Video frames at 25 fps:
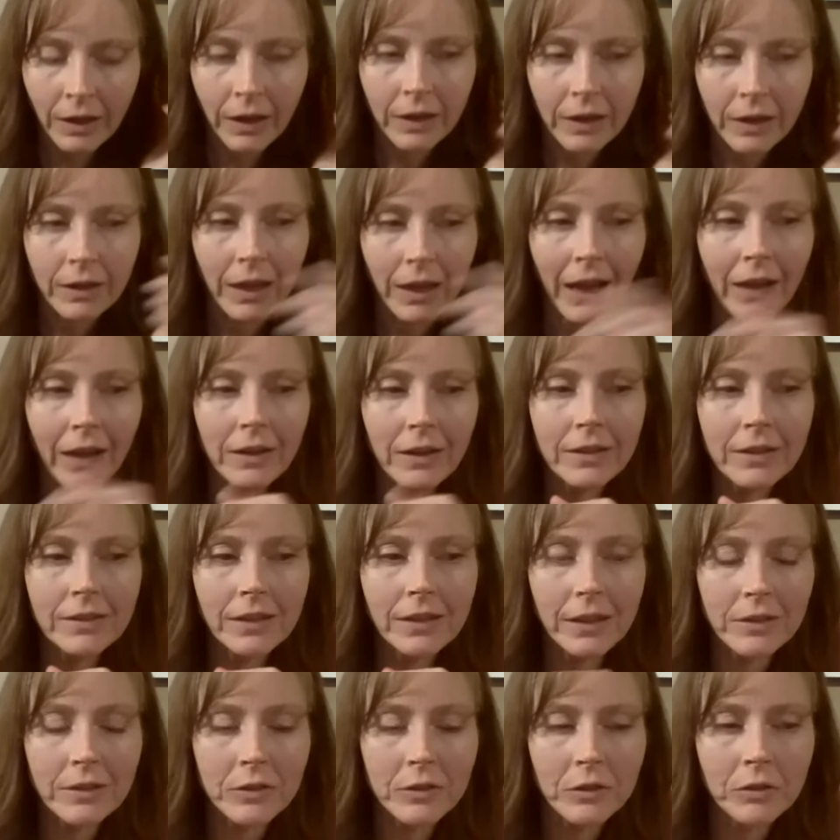uh, how
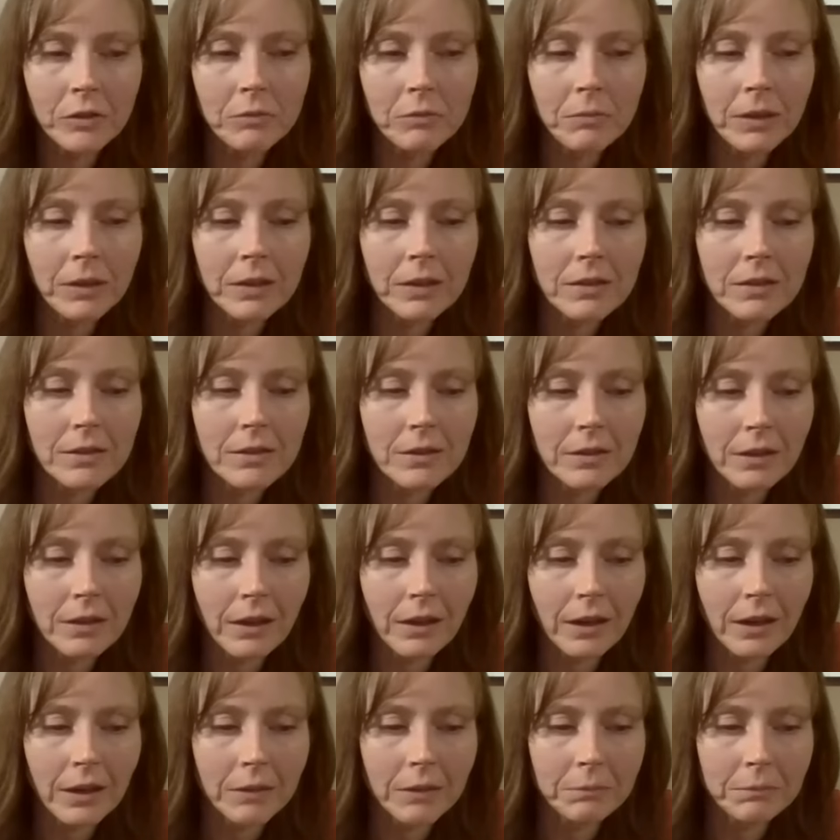does attunement
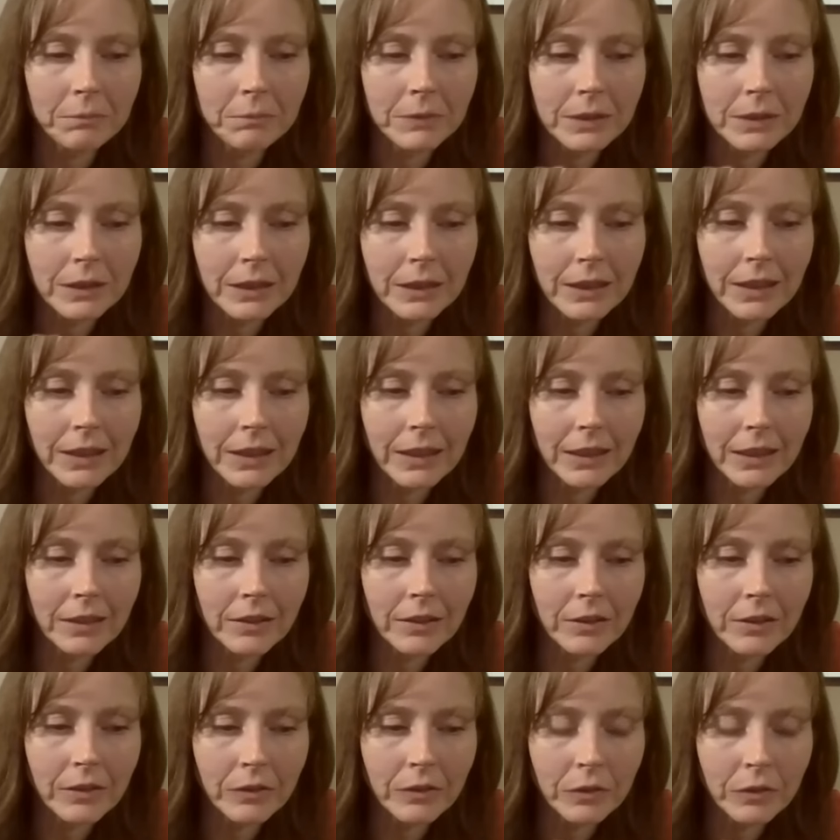um,
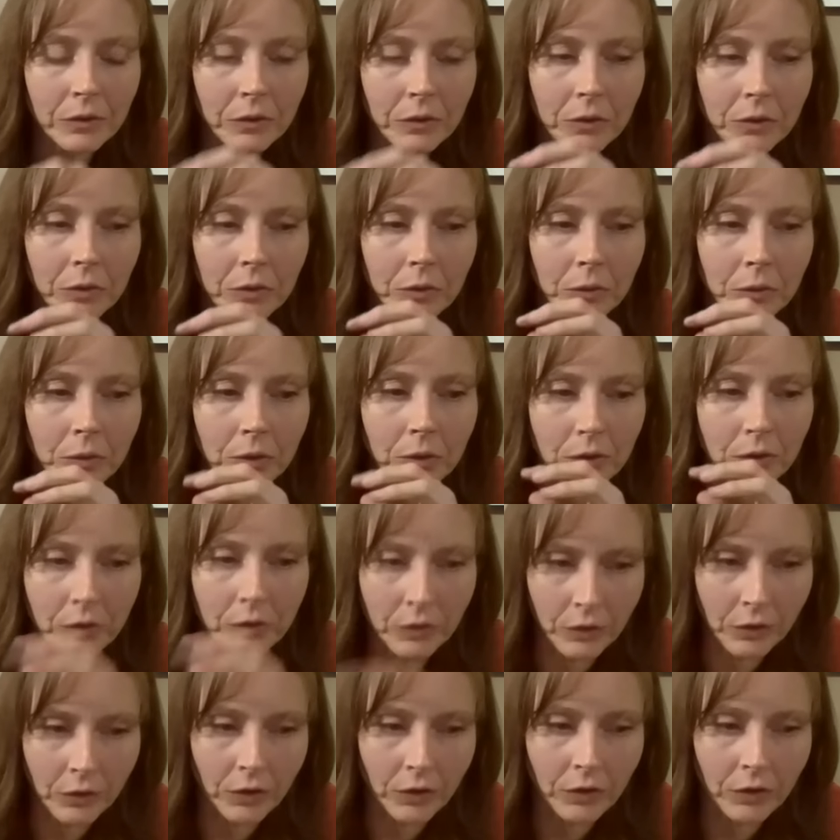lead to
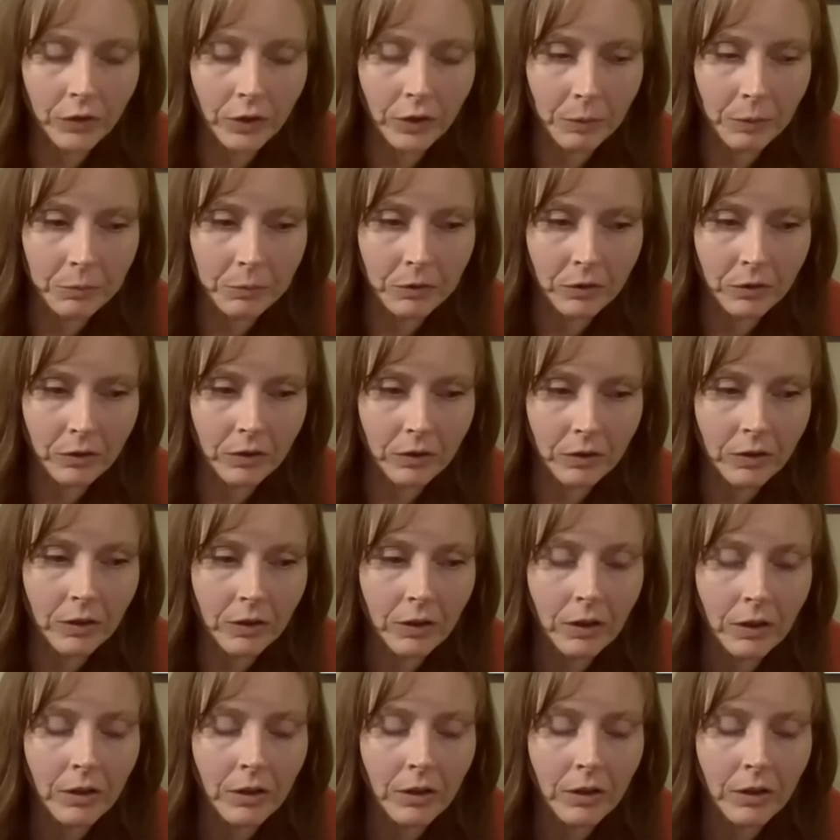neuroception?